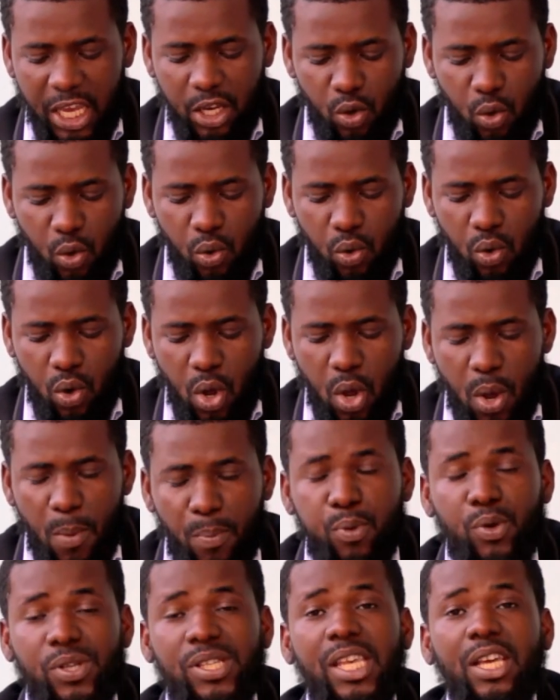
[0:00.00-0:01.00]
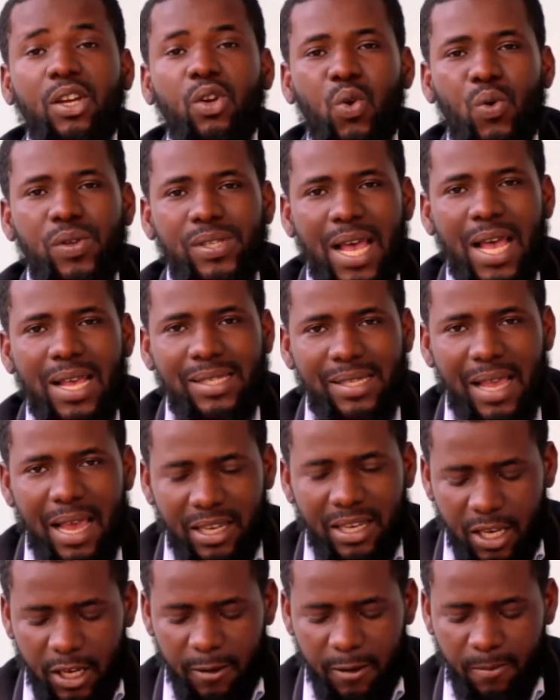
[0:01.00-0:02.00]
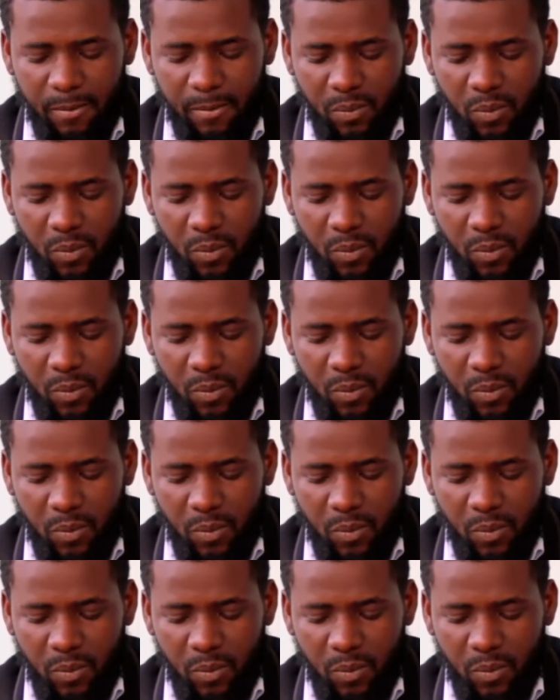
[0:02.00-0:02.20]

that it is all happening by design.